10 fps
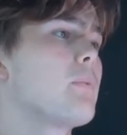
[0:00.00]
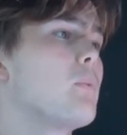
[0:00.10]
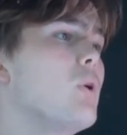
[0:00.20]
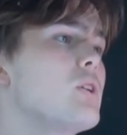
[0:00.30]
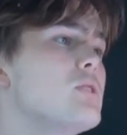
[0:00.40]

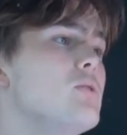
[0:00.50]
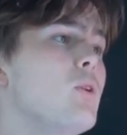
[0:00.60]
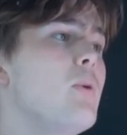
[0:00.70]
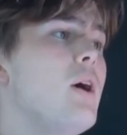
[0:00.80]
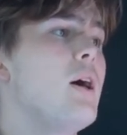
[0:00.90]
We'll actually talk
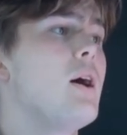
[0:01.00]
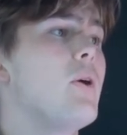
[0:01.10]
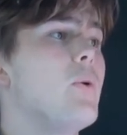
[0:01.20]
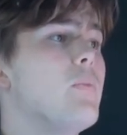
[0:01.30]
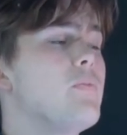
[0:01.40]
about
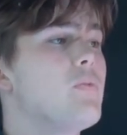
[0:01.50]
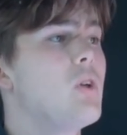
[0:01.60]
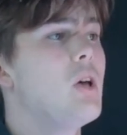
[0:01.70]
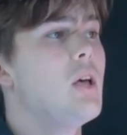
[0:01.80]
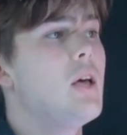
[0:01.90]
how
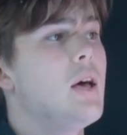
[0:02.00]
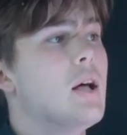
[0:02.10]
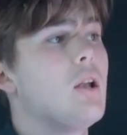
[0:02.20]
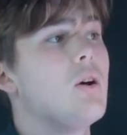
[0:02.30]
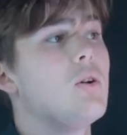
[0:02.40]

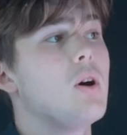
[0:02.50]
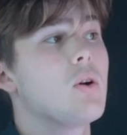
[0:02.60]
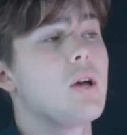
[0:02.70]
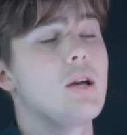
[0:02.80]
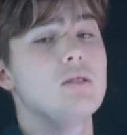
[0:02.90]

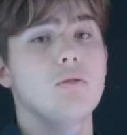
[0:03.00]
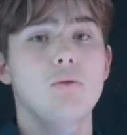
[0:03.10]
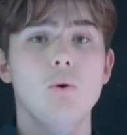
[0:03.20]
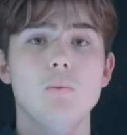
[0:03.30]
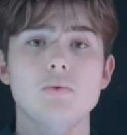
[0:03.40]
haloalkanes are
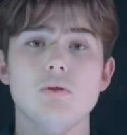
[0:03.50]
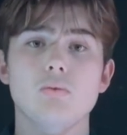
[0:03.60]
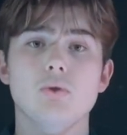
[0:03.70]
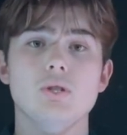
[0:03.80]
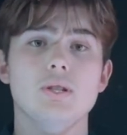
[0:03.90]
formed,
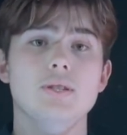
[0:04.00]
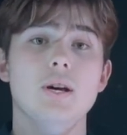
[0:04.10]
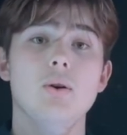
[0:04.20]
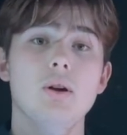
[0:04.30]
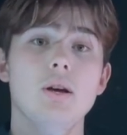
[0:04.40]
which is
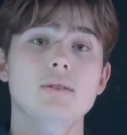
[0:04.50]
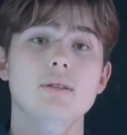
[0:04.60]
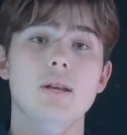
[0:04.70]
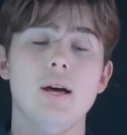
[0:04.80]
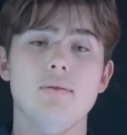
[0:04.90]
alkanes
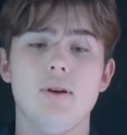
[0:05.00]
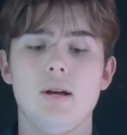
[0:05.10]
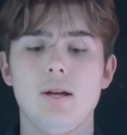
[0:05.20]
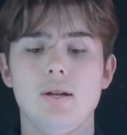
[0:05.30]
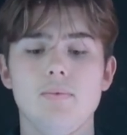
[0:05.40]
that have
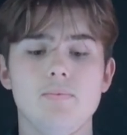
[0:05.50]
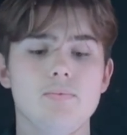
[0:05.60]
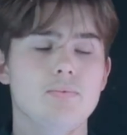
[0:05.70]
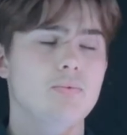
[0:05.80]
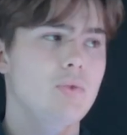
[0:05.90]
a
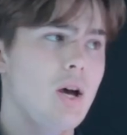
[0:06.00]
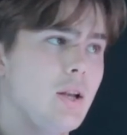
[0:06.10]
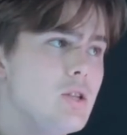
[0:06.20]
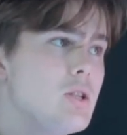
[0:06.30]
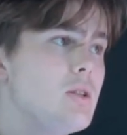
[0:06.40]

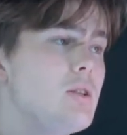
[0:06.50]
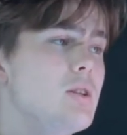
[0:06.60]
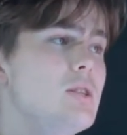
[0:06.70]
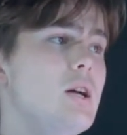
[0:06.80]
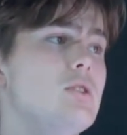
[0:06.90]
halogen
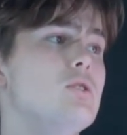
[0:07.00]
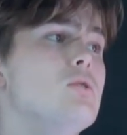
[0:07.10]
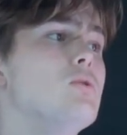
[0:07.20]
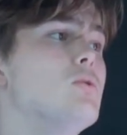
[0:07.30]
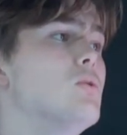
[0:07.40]
attached
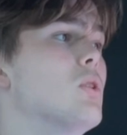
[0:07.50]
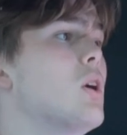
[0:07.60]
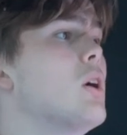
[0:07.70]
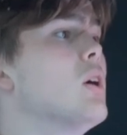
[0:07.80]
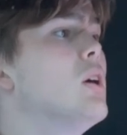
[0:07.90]
to
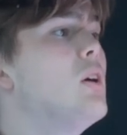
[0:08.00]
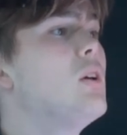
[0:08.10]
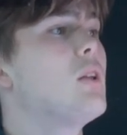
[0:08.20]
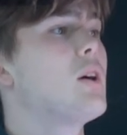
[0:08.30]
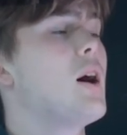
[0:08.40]

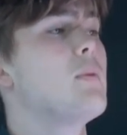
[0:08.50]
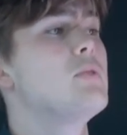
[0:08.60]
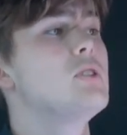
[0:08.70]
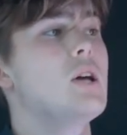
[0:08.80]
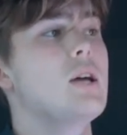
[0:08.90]
the
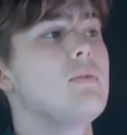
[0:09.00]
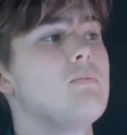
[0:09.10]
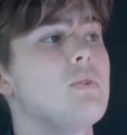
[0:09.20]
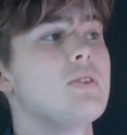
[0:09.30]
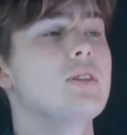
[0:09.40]
carbon chain
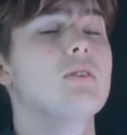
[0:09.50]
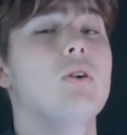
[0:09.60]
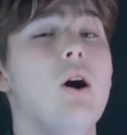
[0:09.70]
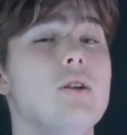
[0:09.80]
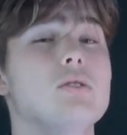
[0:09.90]
instead of a
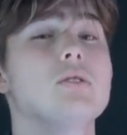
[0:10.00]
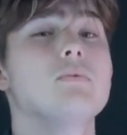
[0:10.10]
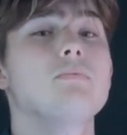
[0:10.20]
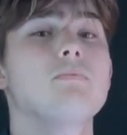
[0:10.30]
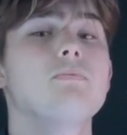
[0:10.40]
hydrogen.
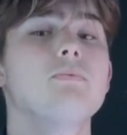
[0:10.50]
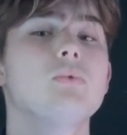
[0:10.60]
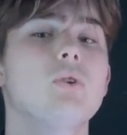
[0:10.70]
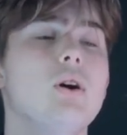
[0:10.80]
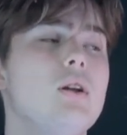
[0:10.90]

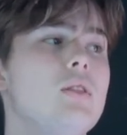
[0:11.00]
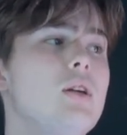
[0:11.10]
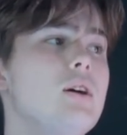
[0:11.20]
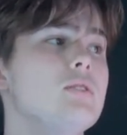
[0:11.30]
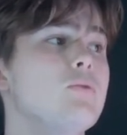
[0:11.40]
Right, and
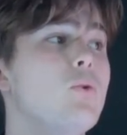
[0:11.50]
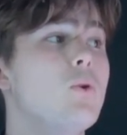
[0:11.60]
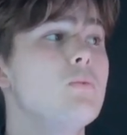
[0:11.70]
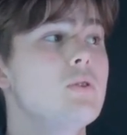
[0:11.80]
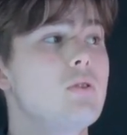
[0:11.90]
that is
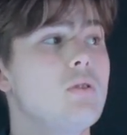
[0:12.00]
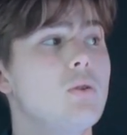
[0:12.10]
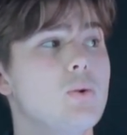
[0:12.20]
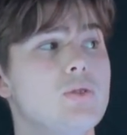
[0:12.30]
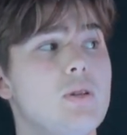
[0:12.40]
formed
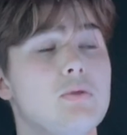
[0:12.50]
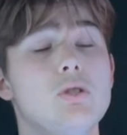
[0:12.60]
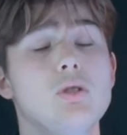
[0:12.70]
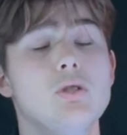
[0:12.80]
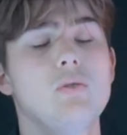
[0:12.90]
through a
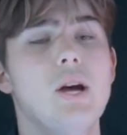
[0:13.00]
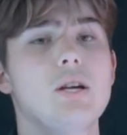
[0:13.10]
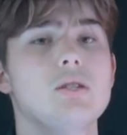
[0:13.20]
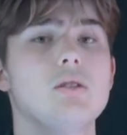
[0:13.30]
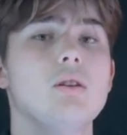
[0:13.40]
substitution
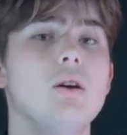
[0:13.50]
reaction.